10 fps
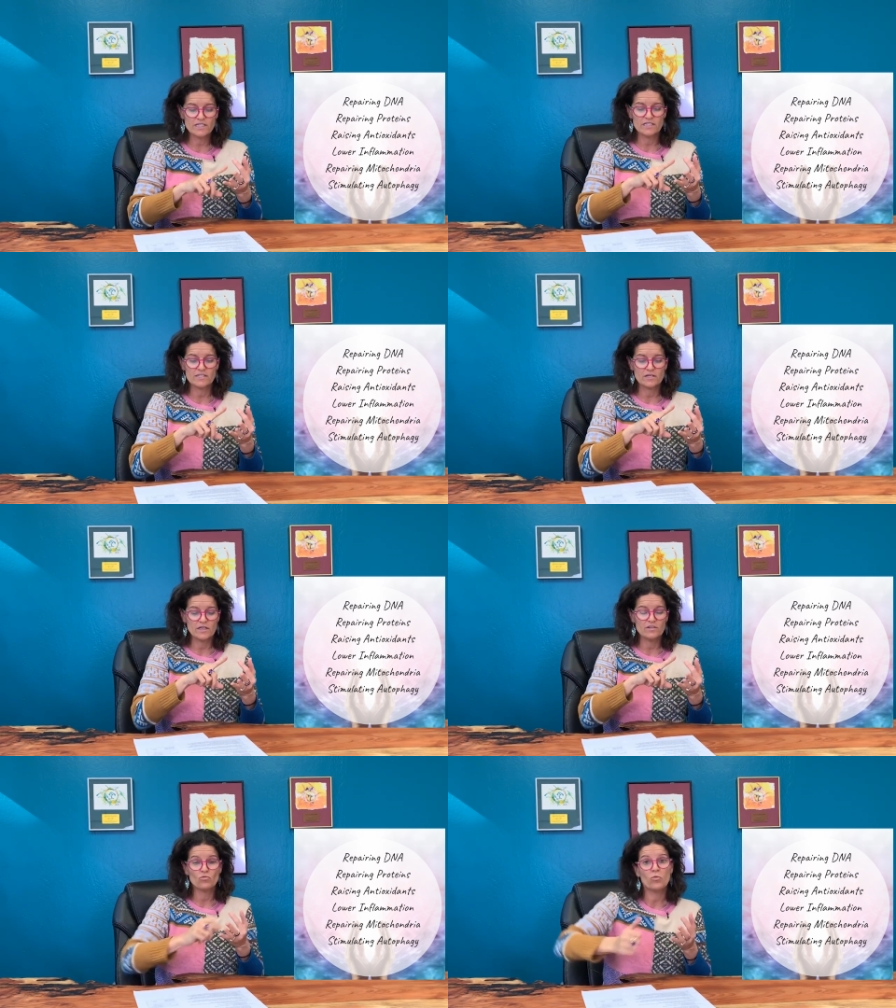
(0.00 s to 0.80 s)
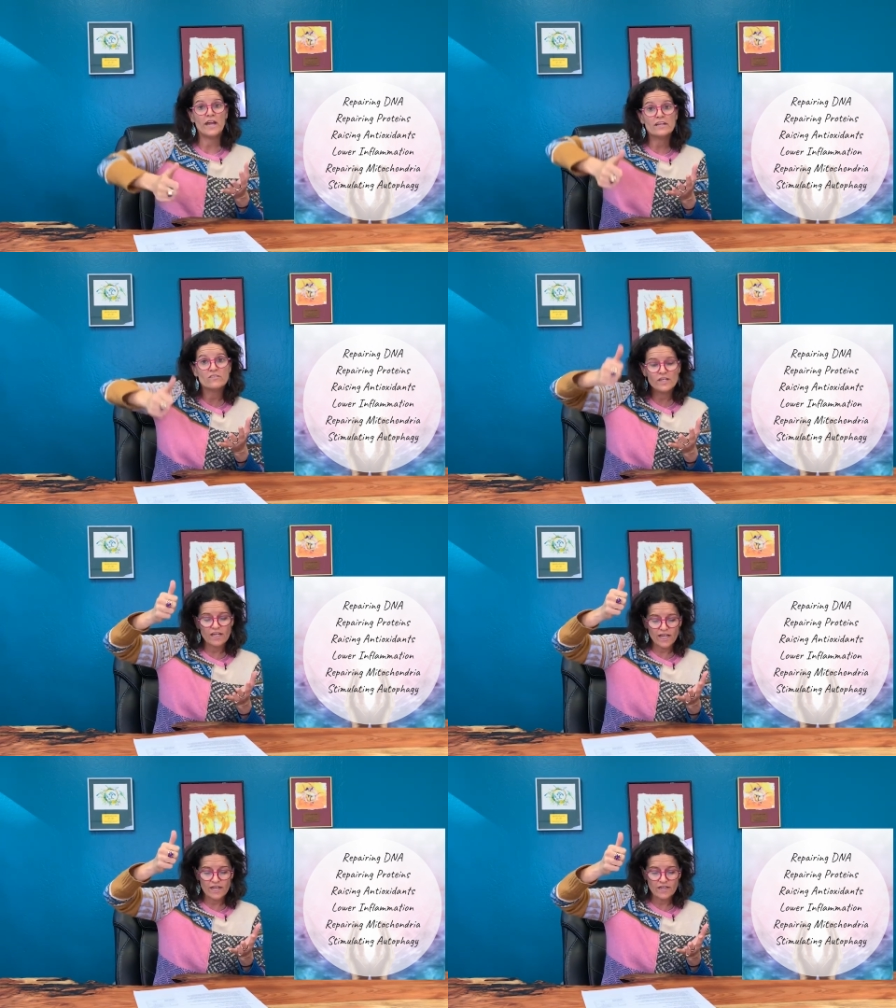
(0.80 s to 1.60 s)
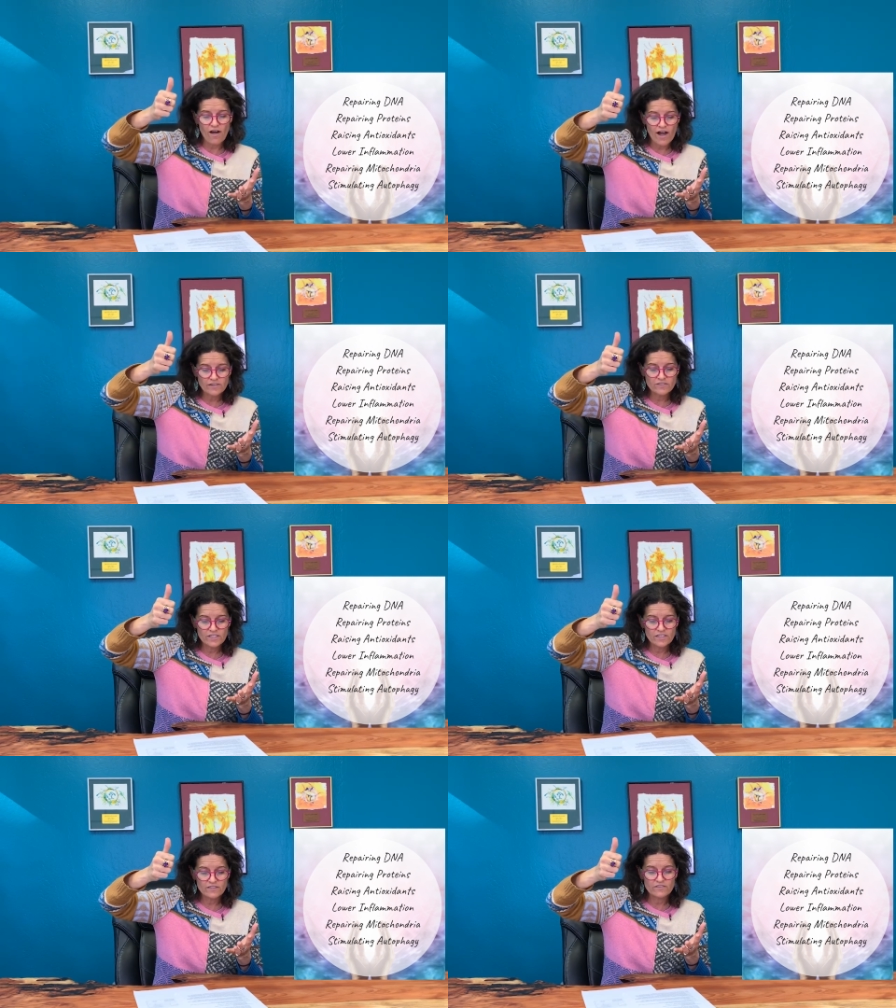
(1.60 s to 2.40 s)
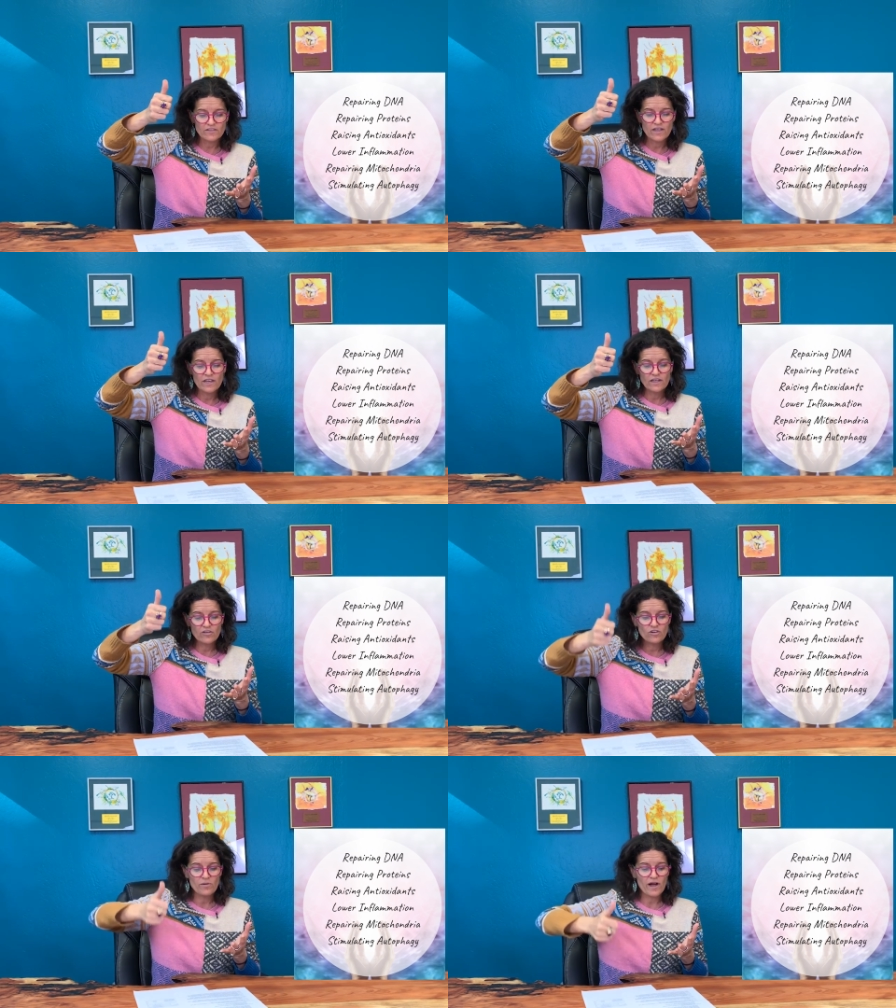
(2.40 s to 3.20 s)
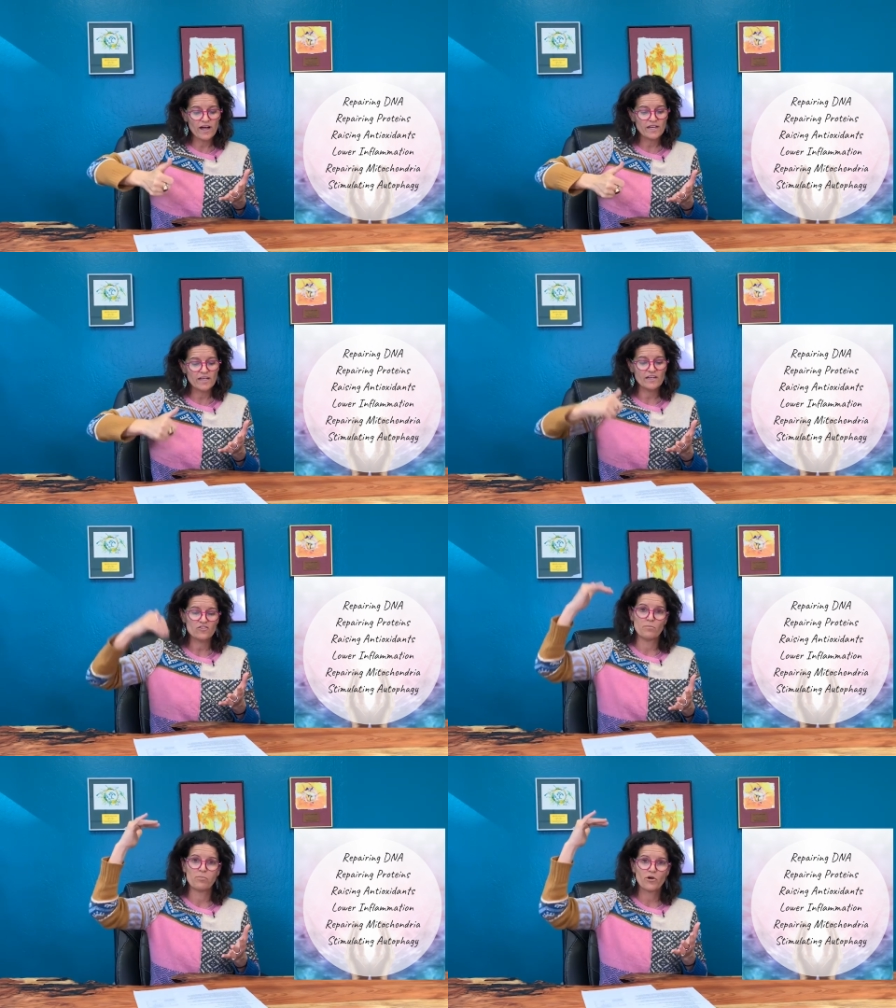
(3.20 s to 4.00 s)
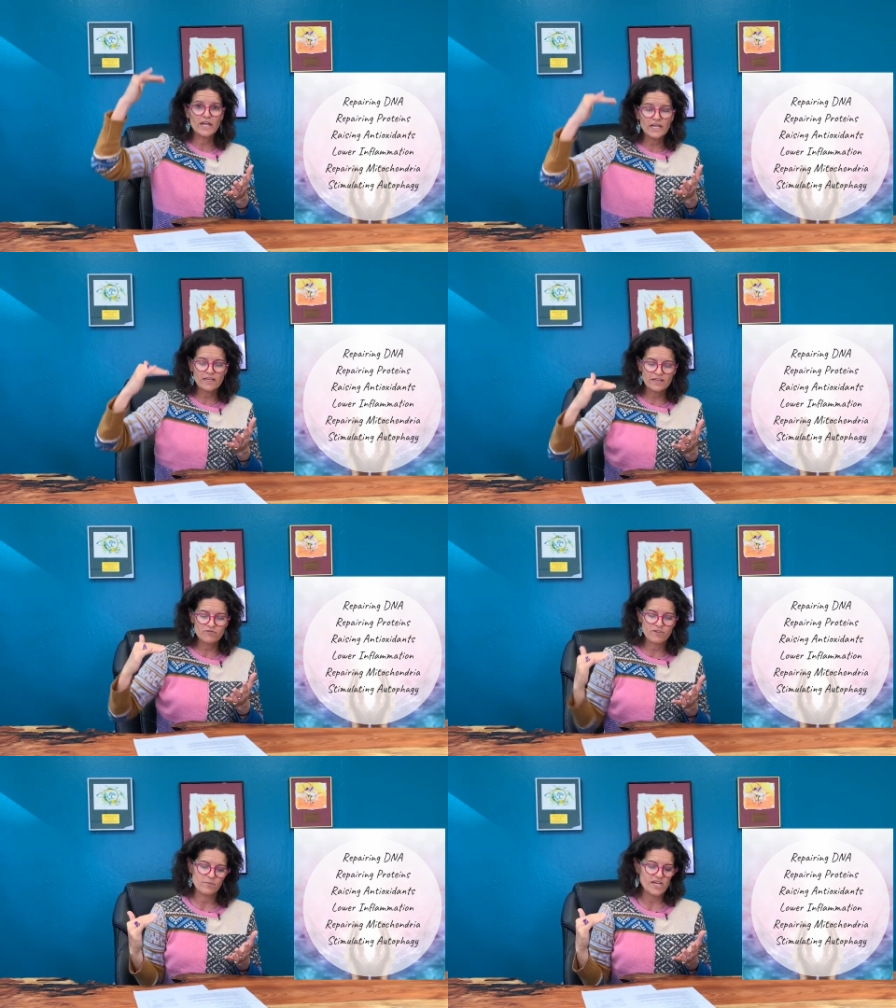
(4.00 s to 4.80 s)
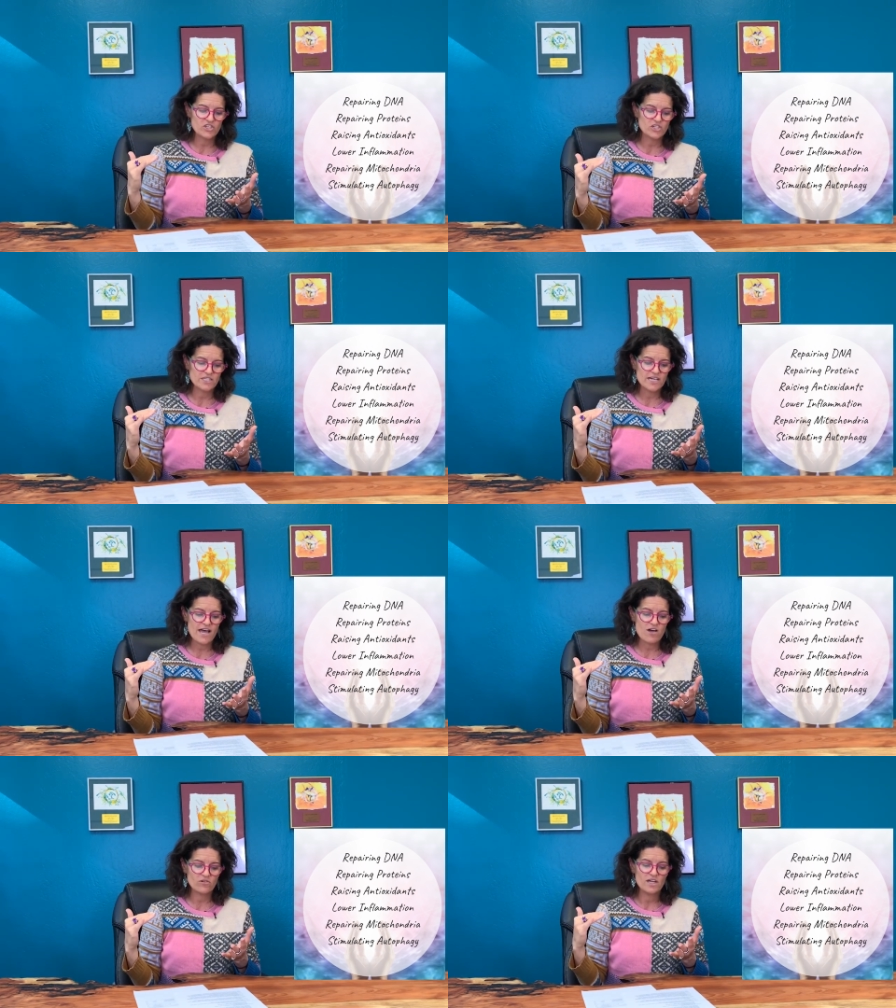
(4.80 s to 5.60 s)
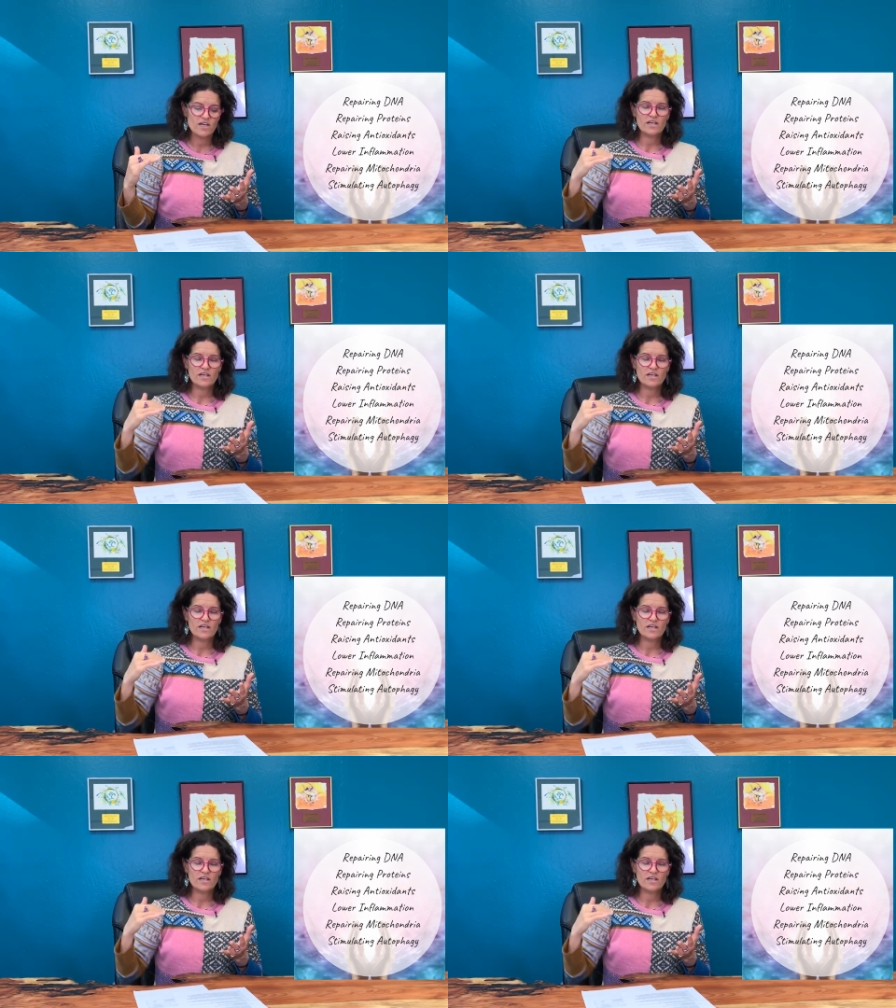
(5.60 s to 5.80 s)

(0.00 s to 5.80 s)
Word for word: it's it raising antioxidants in your body, it's bringing inflammation down,